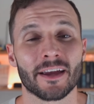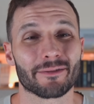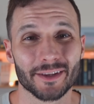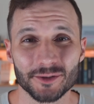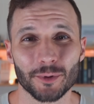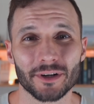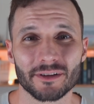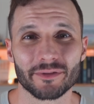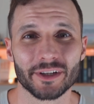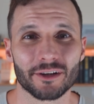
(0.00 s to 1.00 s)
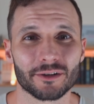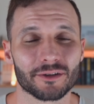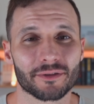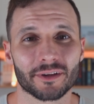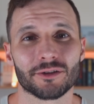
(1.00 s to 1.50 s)
At this point in the video,
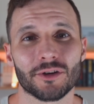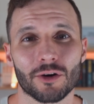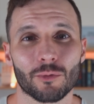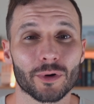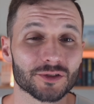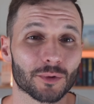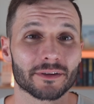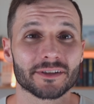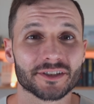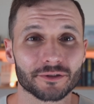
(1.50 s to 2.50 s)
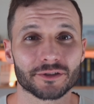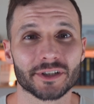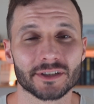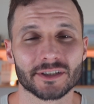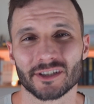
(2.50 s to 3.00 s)
you think you know which one of these
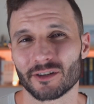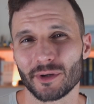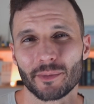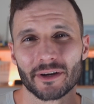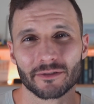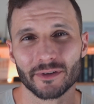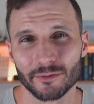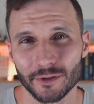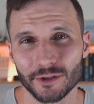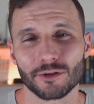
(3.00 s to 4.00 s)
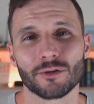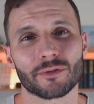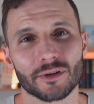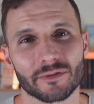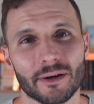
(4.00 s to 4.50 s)
solutions is going to be a better fit for you,
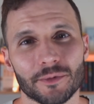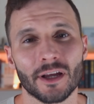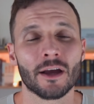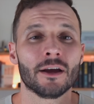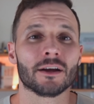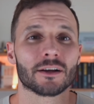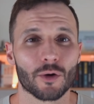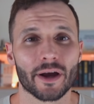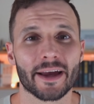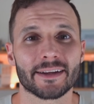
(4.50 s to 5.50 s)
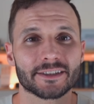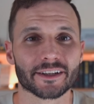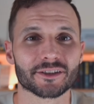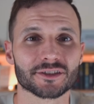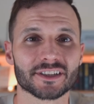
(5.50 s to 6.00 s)
for your family. Go ahead,
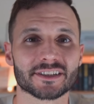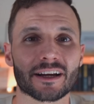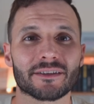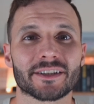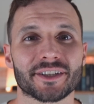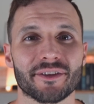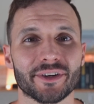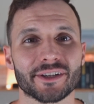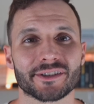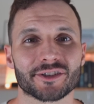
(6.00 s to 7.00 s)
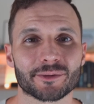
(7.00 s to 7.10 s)
check those discount links in the video description